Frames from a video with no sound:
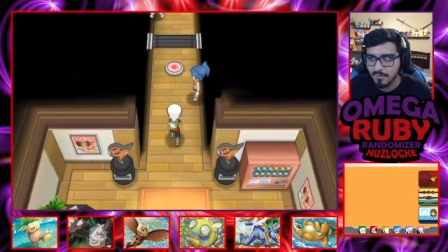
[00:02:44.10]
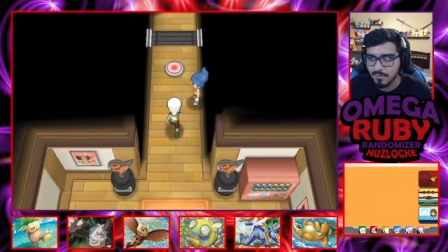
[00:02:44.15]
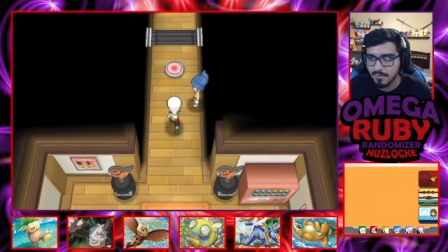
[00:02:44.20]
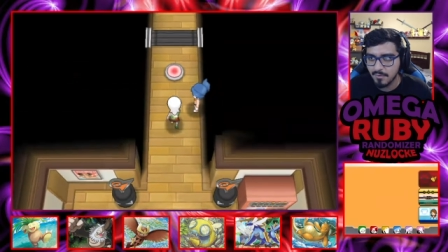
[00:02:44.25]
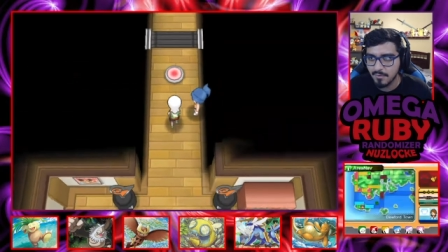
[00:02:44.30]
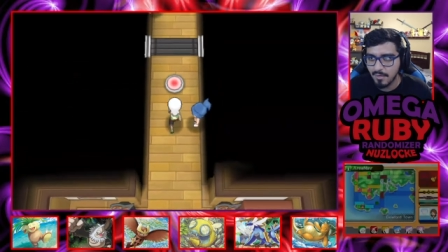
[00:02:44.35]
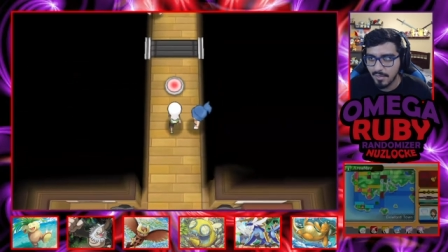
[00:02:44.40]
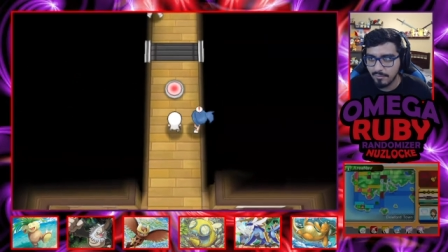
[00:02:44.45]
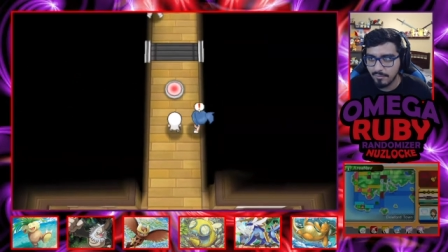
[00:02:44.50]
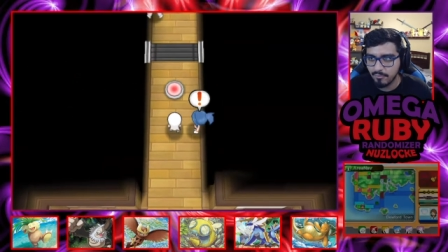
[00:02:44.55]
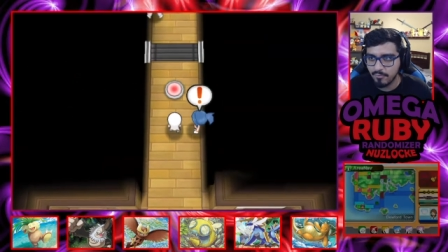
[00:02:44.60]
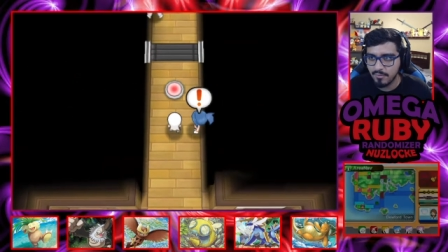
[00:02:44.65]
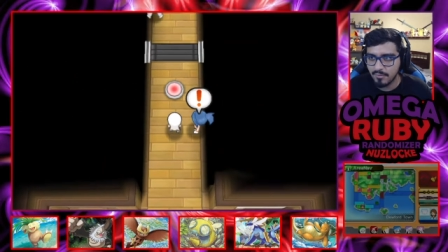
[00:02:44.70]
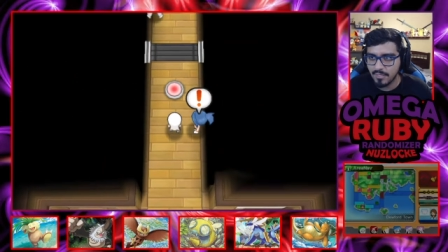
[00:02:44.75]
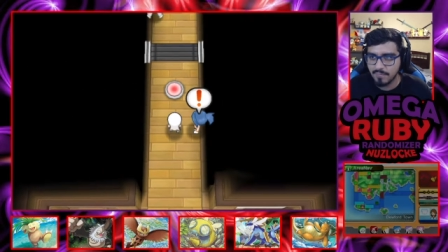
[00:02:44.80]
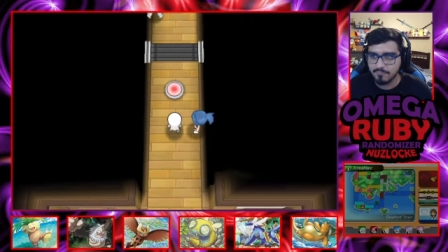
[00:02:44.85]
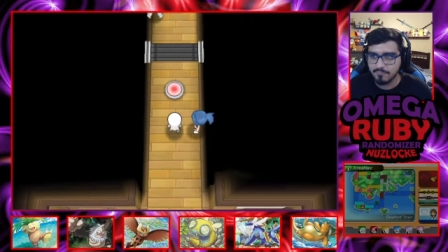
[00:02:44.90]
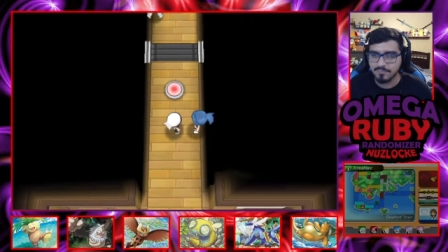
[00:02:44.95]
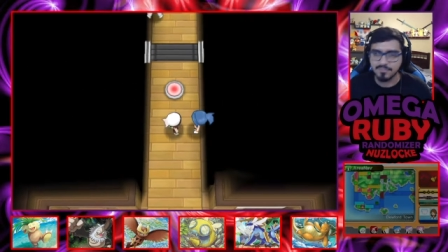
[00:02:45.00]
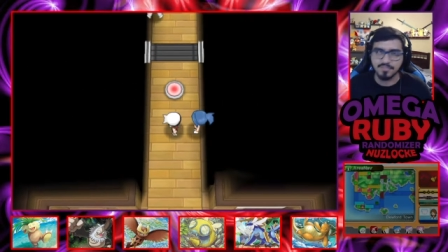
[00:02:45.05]
I don't know the
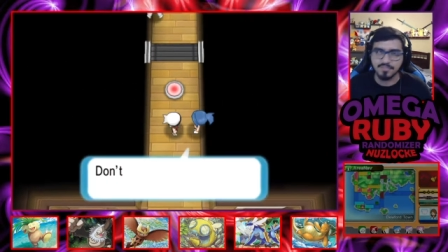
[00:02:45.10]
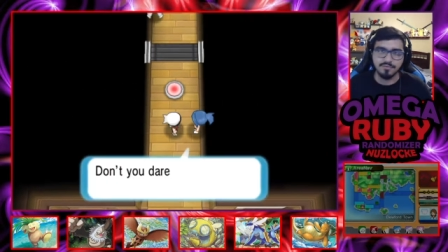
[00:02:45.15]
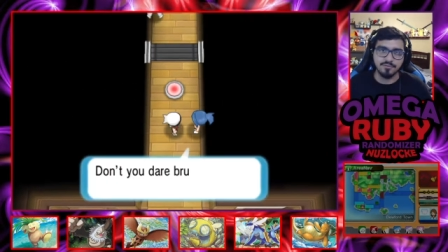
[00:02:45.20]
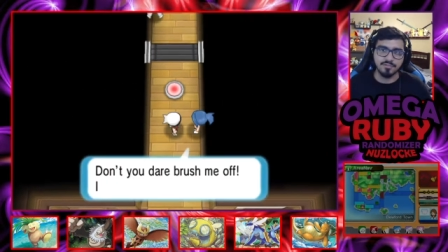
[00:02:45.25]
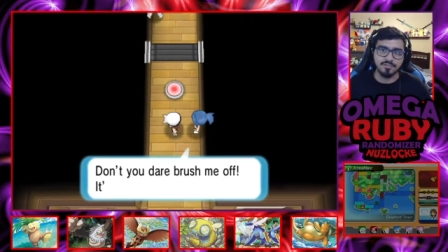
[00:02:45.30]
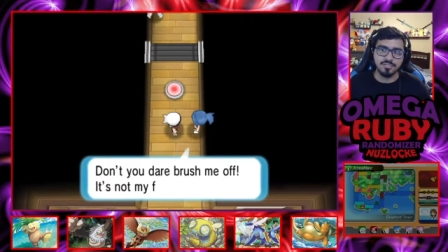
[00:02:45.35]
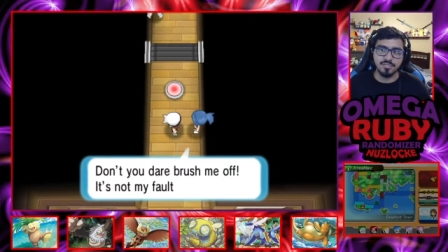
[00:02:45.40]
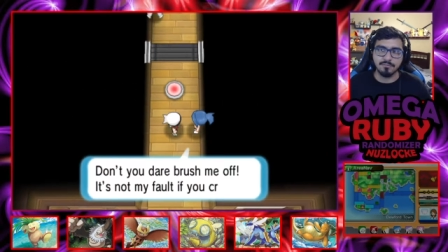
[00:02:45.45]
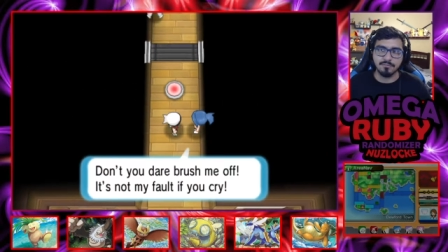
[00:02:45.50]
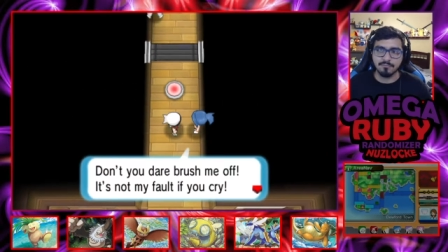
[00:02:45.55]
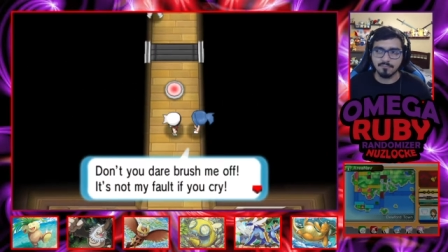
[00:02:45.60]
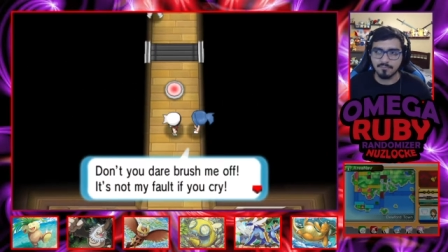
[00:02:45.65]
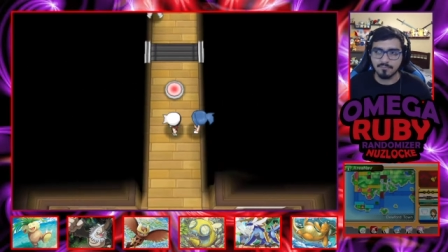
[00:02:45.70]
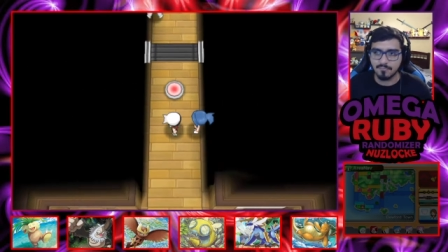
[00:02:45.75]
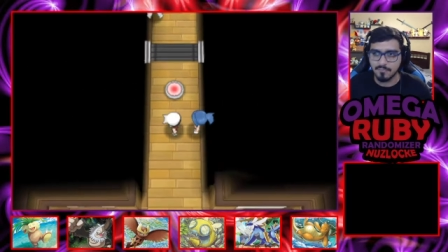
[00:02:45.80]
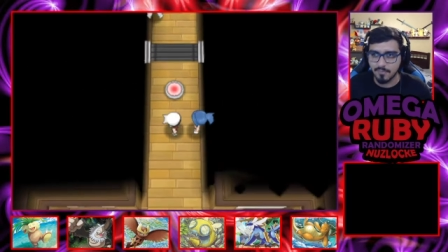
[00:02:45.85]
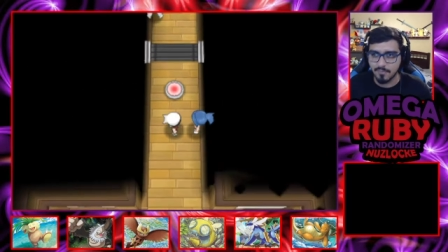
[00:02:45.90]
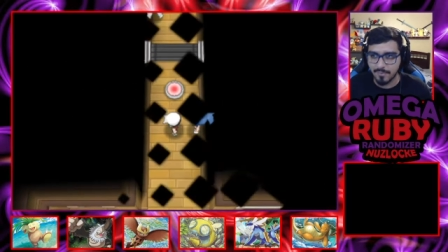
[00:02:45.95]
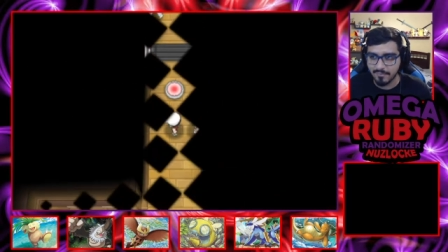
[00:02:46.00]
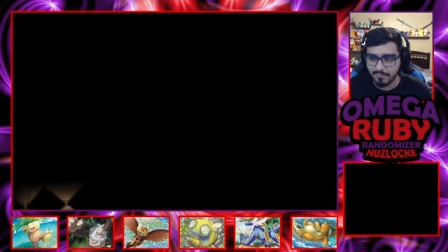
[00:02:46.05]
levels here in the gym,
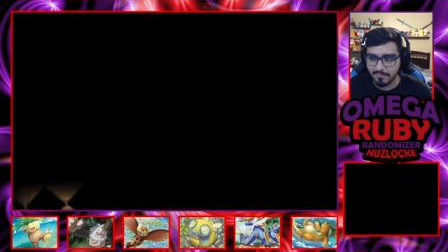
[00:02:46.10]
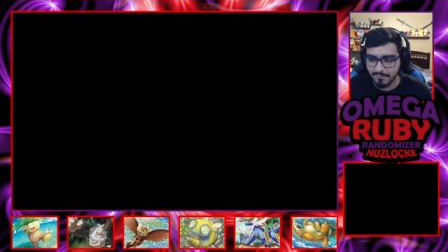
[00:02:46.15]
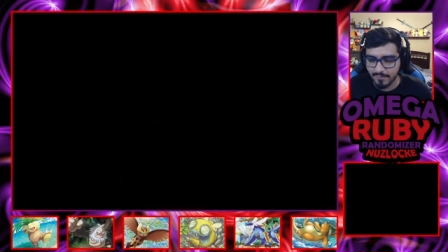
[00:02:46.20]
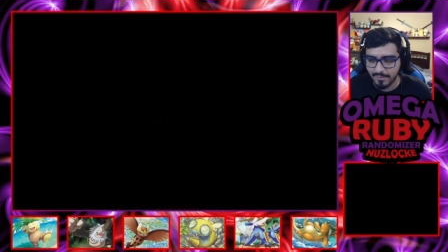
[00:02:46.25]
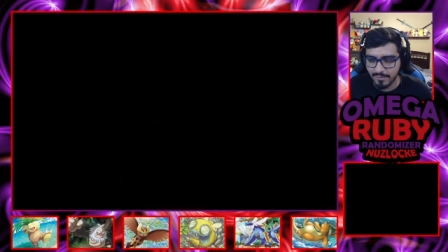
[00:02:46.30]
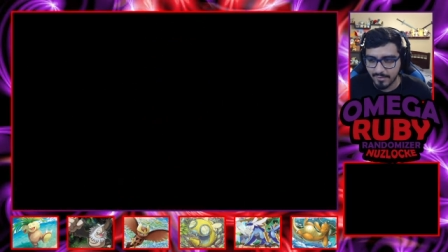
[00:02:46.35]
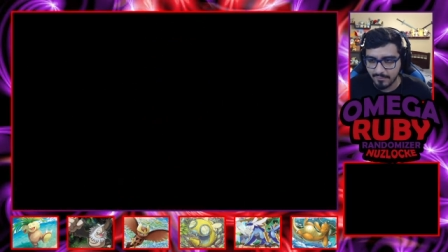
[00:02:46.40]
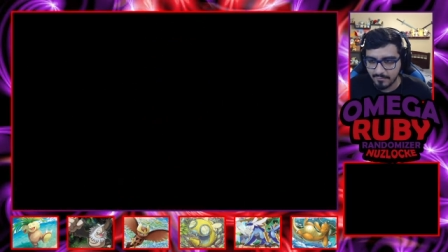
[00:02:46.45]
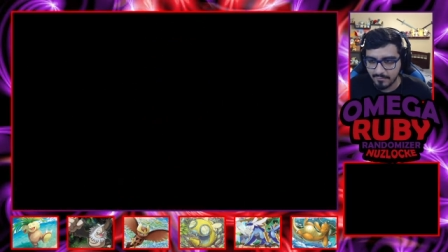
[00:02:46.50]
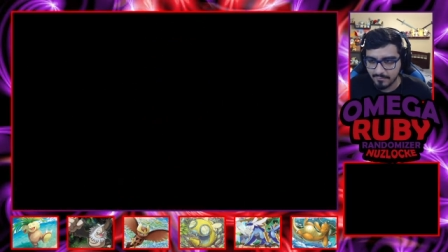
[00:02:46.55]
so I'm gonna have to find out.